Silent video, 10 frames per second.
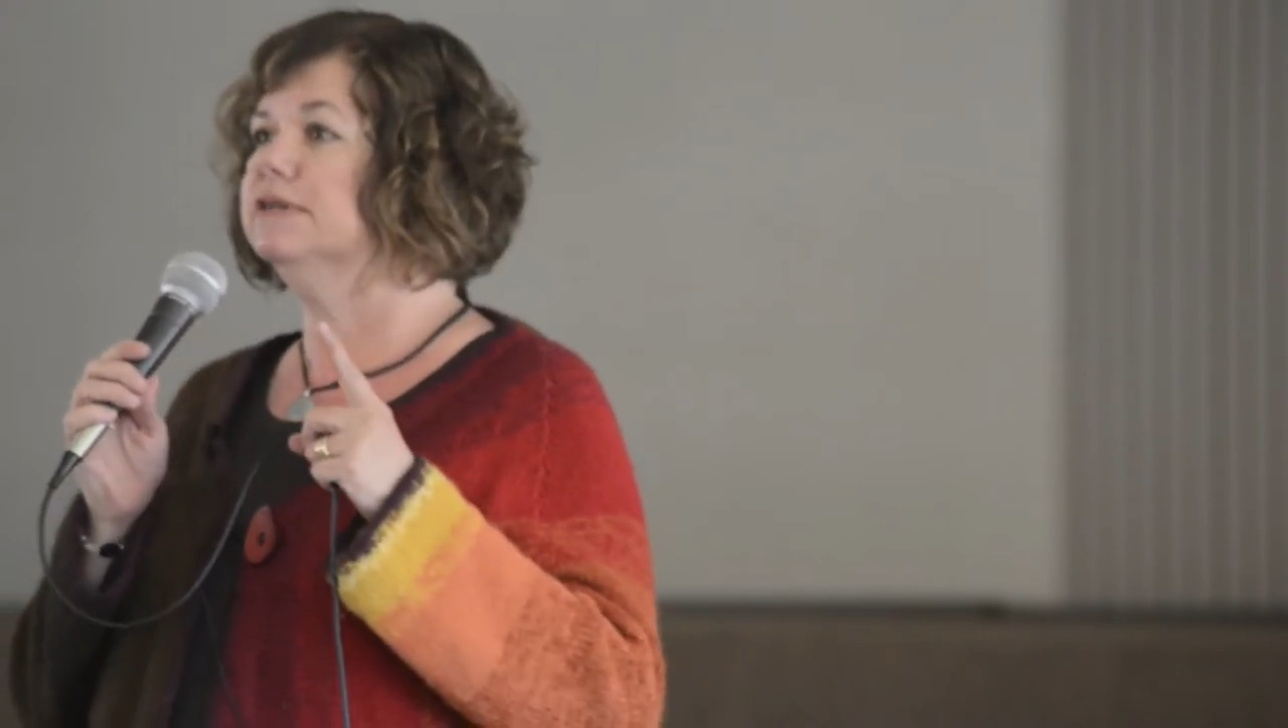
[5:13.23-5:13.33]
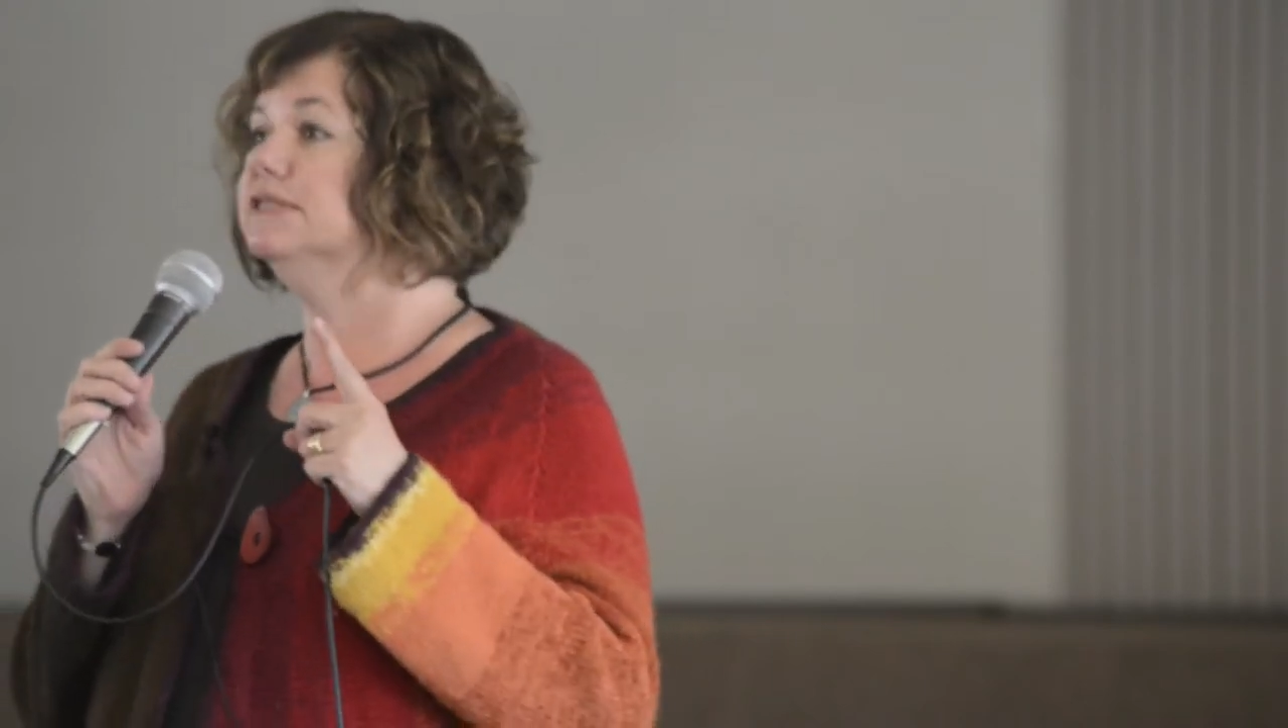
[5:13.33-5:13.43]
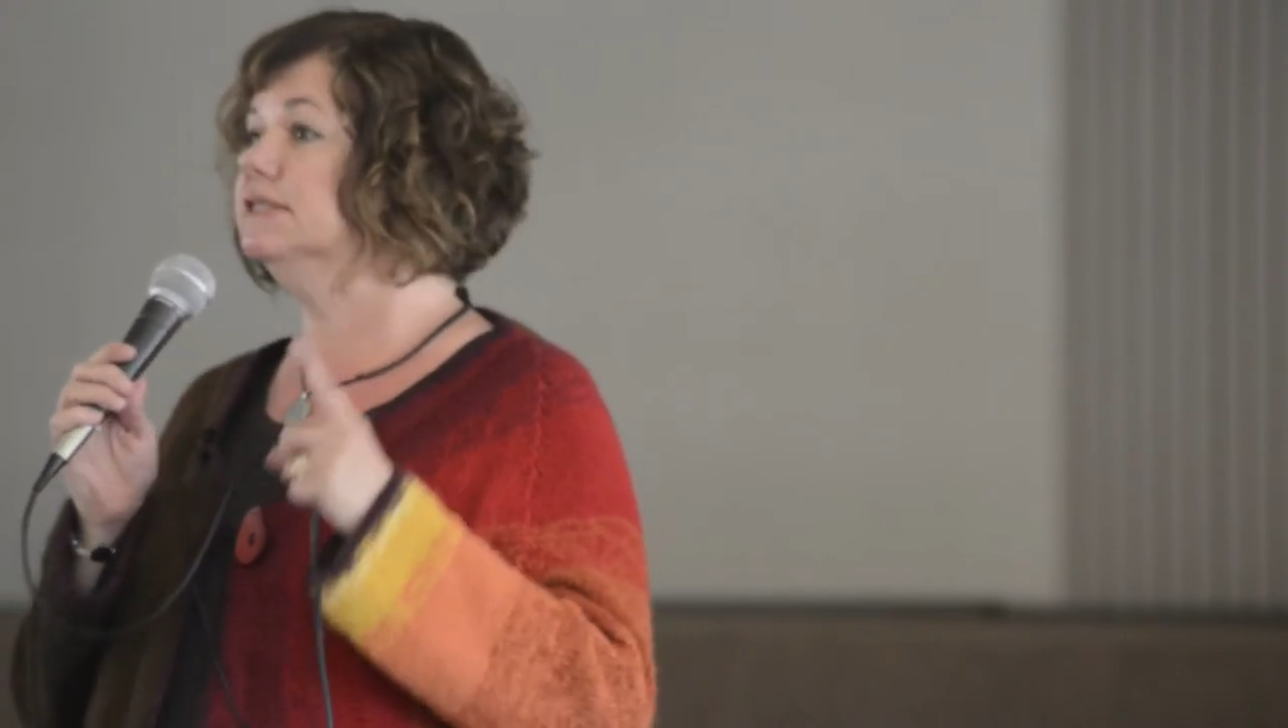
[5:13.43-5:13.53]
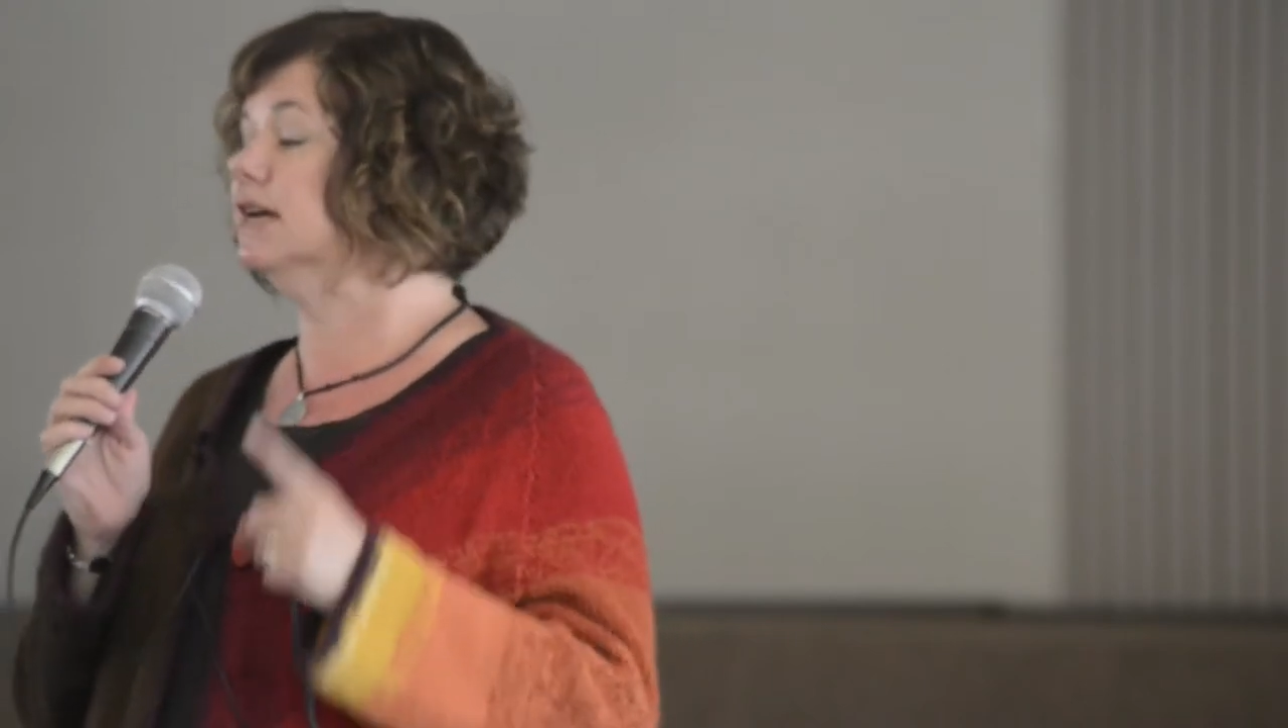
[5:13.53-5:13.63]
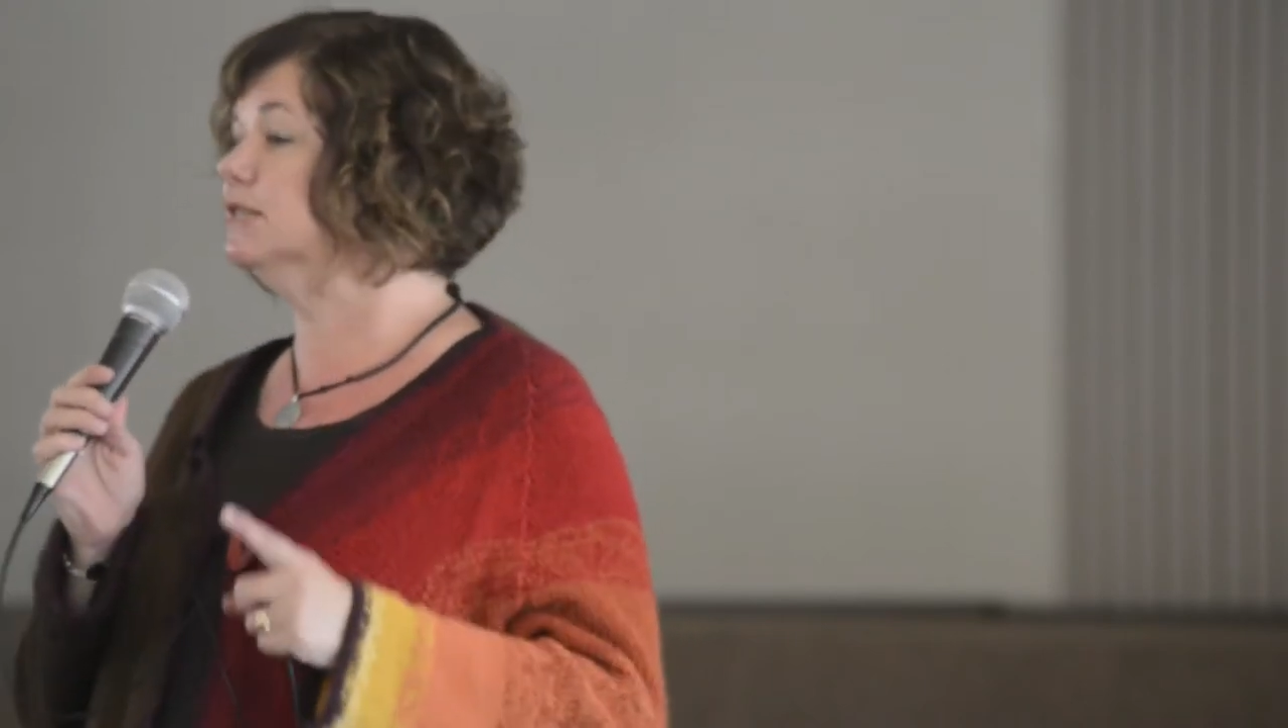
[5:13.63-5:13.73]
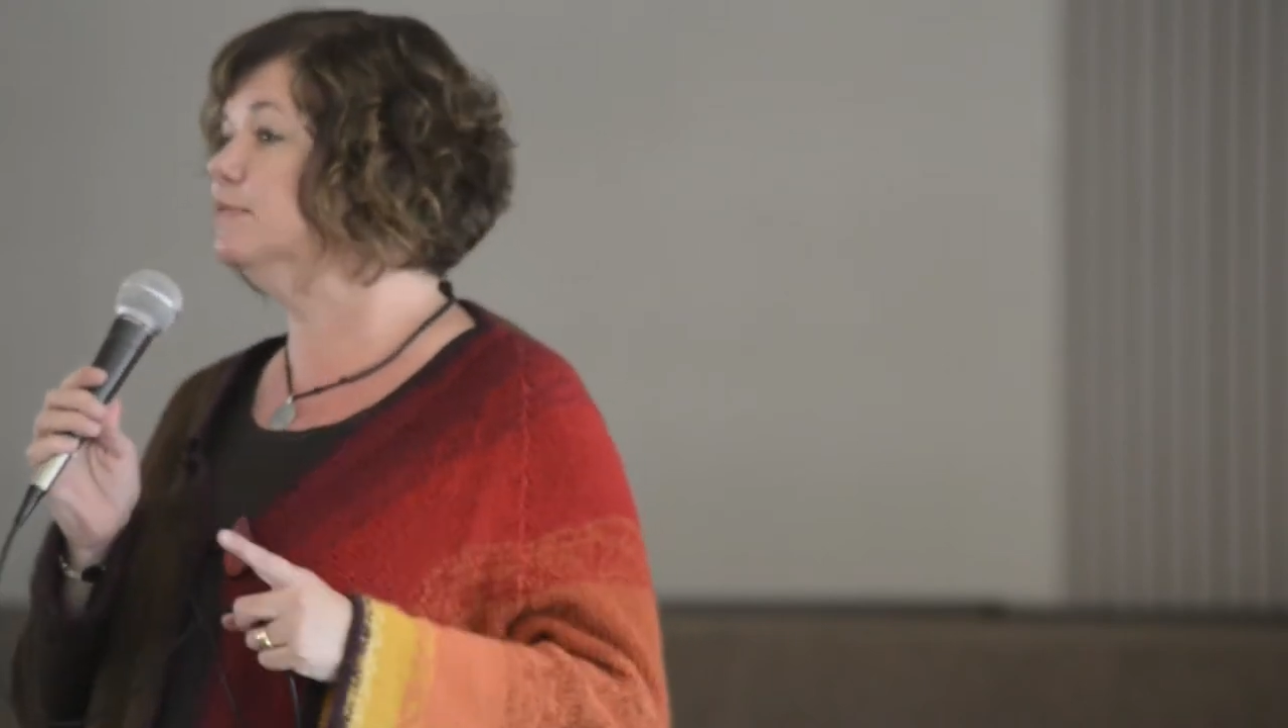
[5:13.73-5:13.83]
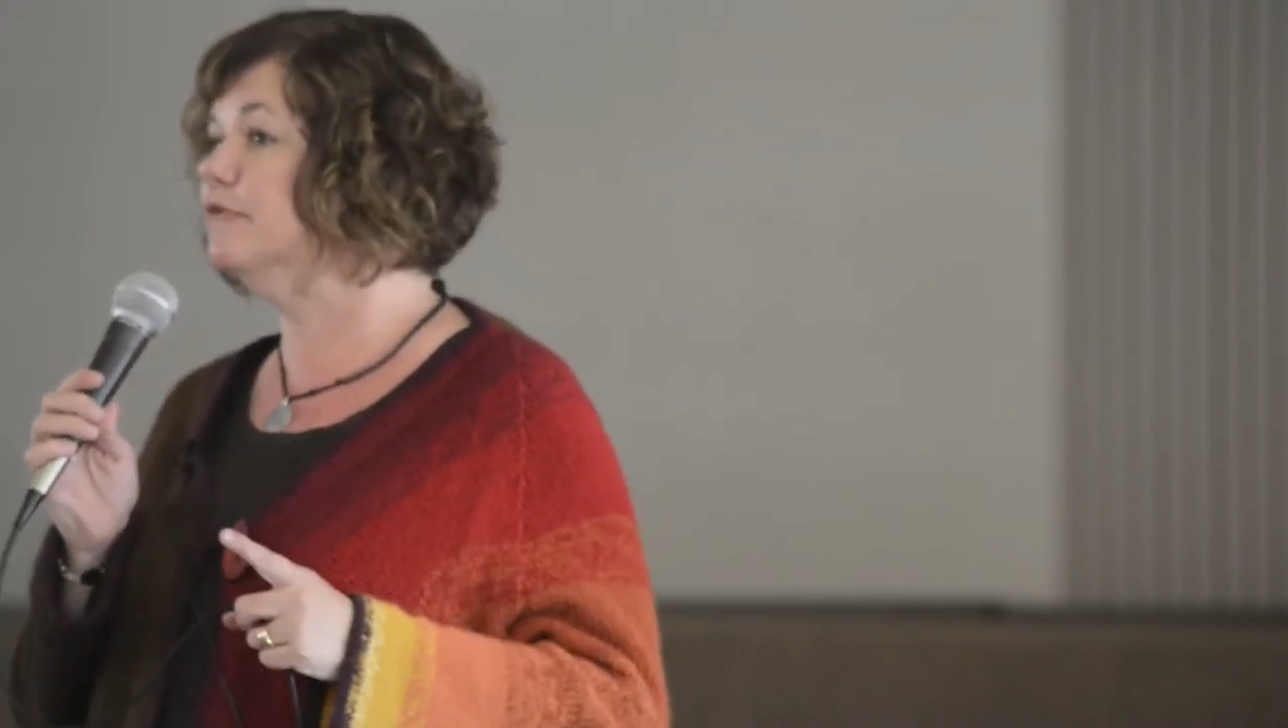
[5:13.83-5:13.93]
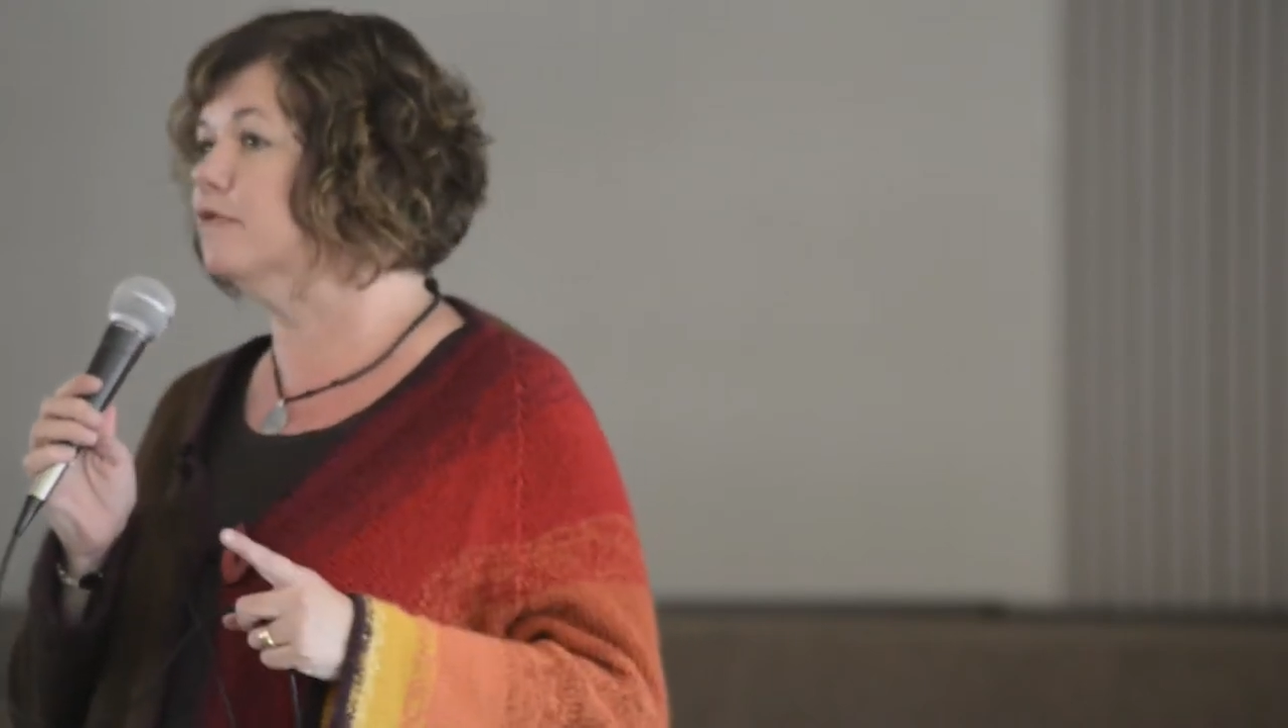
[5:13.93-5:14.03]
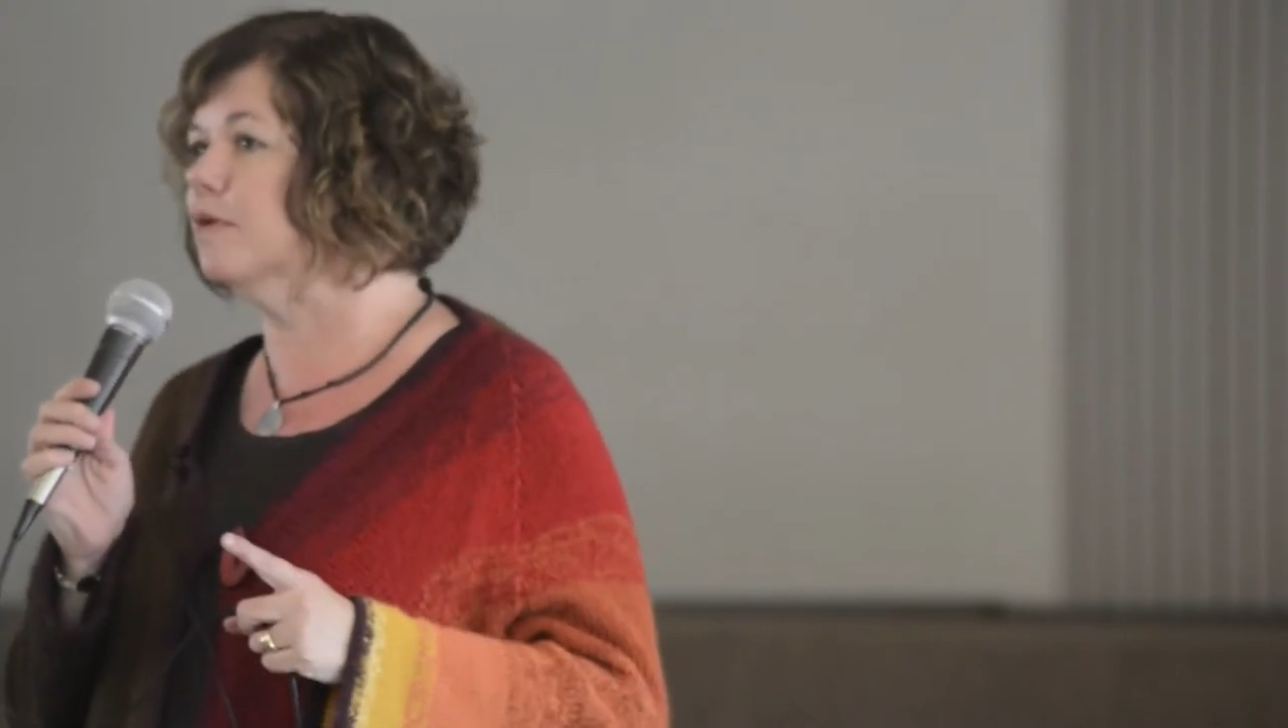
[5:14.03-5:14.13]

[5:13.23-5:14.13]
sex before